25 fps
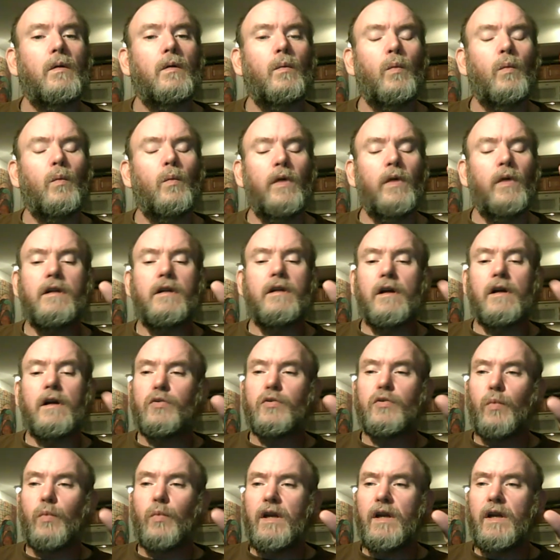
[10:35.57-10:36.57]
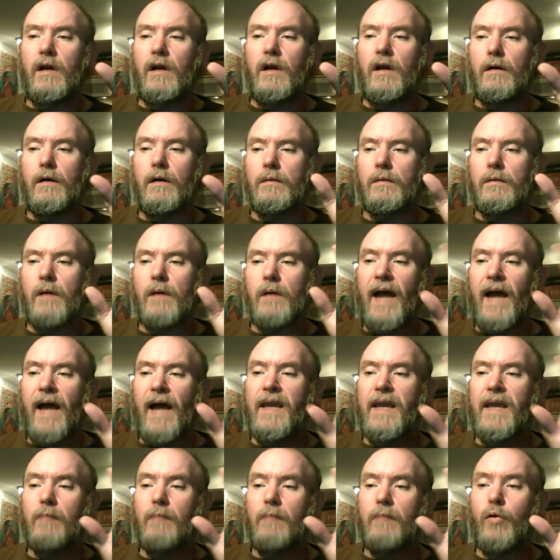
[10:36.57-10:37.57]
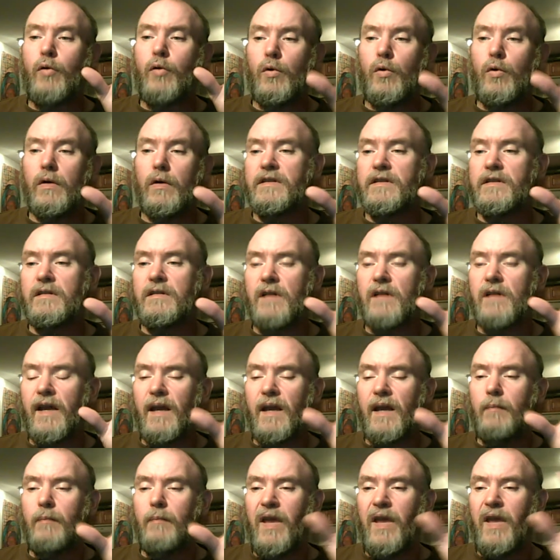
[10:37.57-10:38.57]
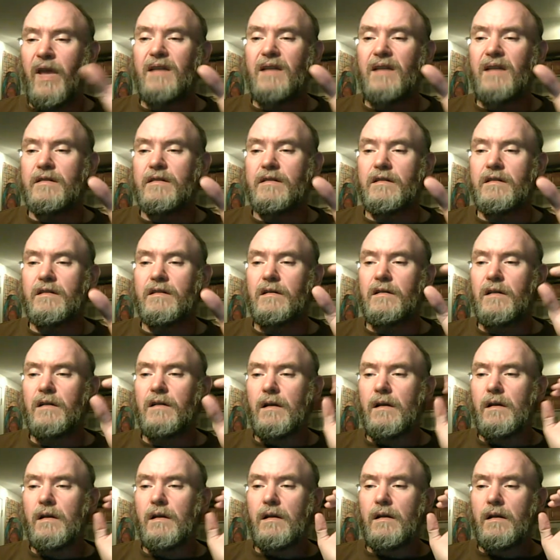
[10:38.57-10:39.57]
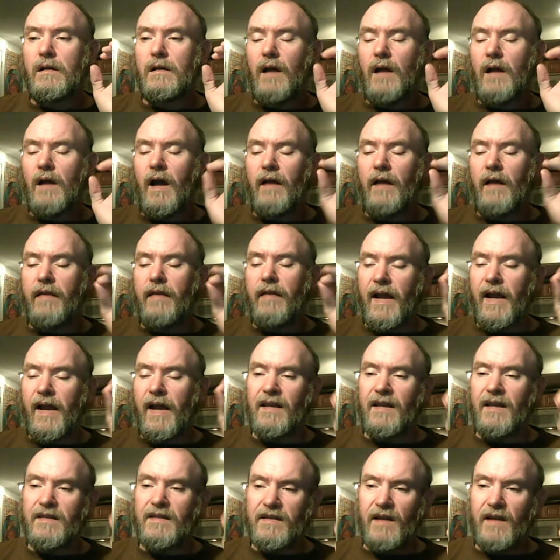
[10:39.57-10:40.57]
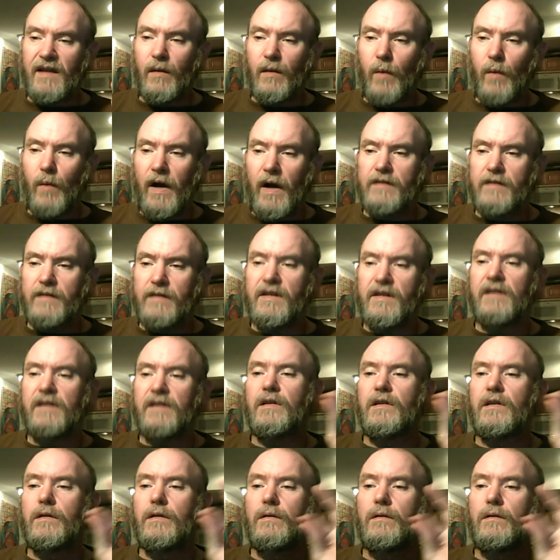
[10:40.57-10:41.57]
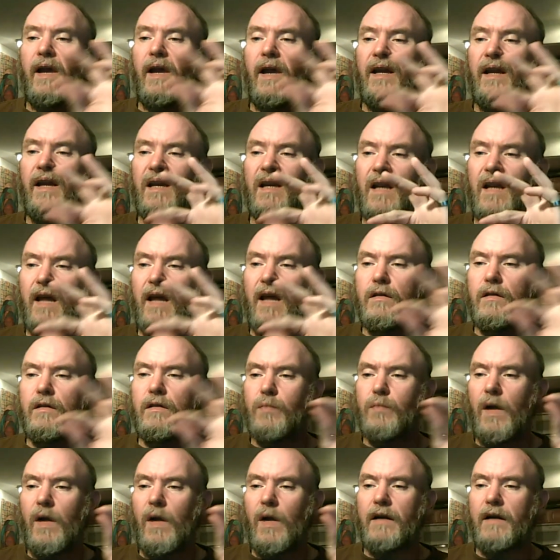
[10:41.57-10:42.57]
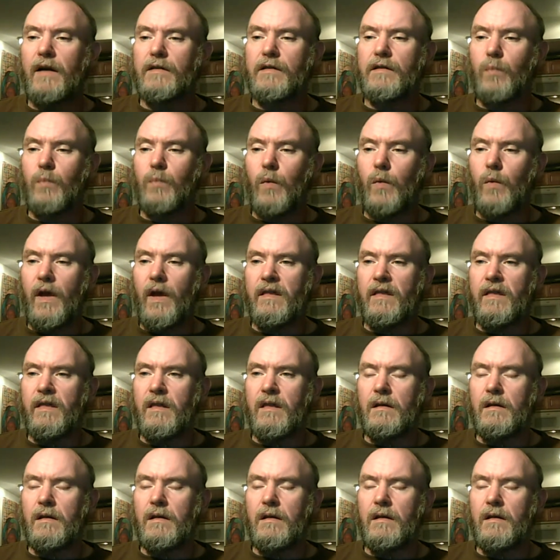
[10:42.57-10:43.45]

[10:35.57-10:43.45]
With an Arduino, I get ports, I get pins that I can stick wires into and connect those wires with